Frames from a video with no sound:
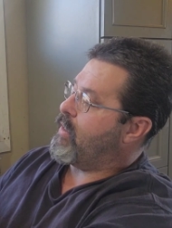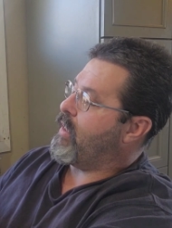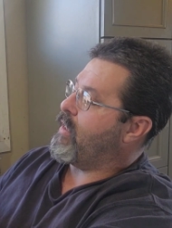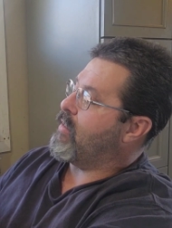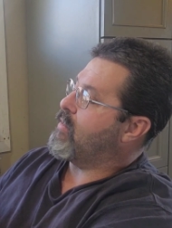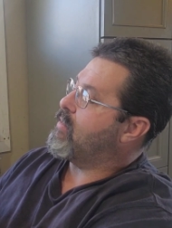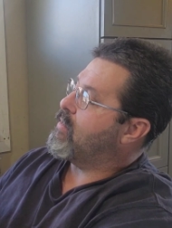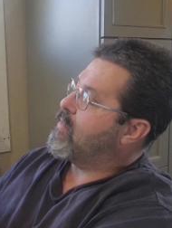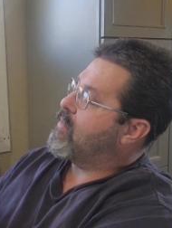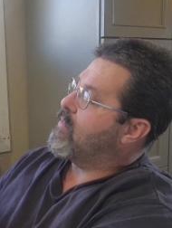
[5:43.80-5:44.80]
And
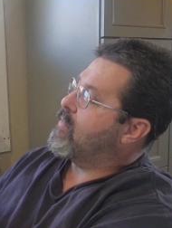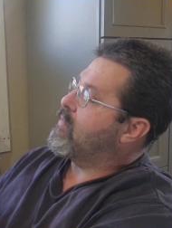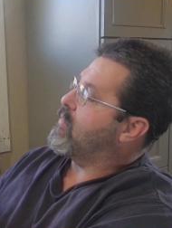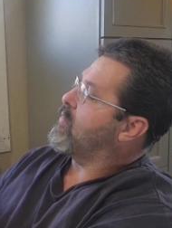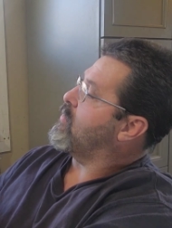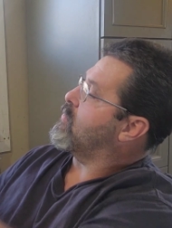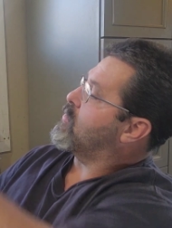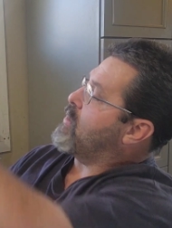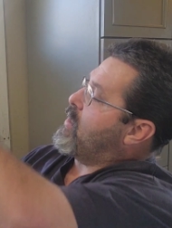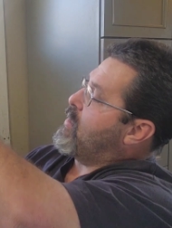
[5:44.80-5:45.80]
you'll
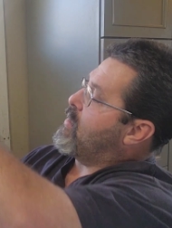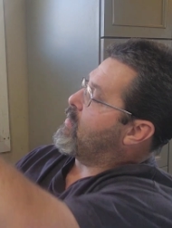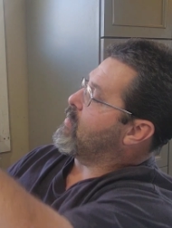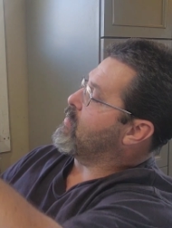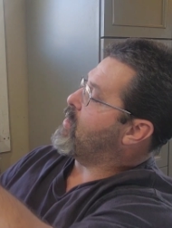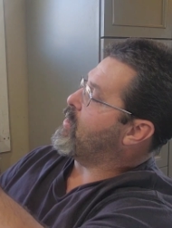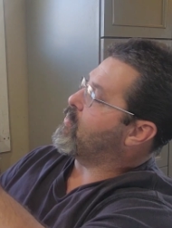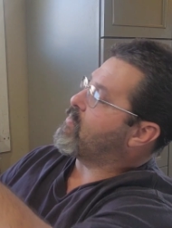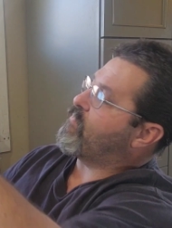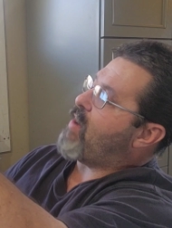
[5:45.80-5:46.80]
see it
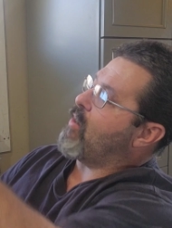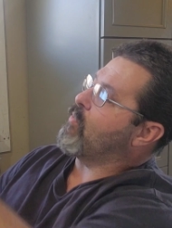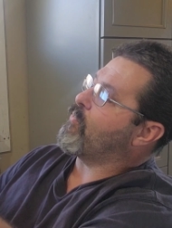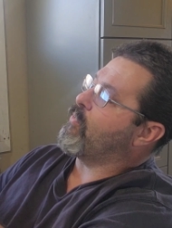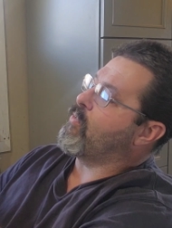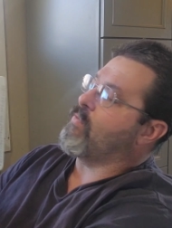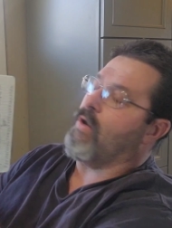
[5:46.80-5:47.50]
continues to follow through.